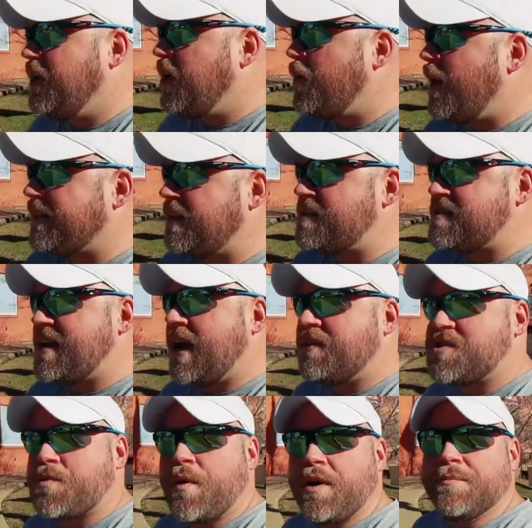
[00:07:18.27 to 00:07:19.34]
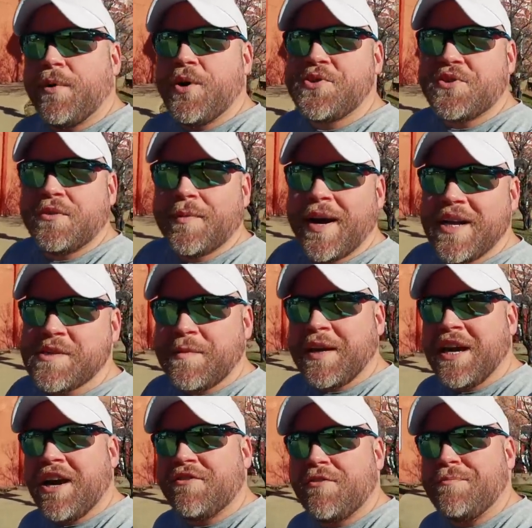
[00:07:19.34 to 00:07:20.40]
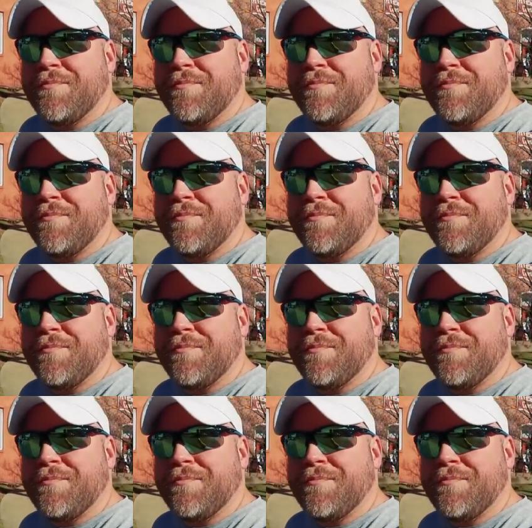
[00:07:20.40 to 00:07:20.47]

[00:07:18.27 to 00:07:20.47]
You know what this town square most reminds me of?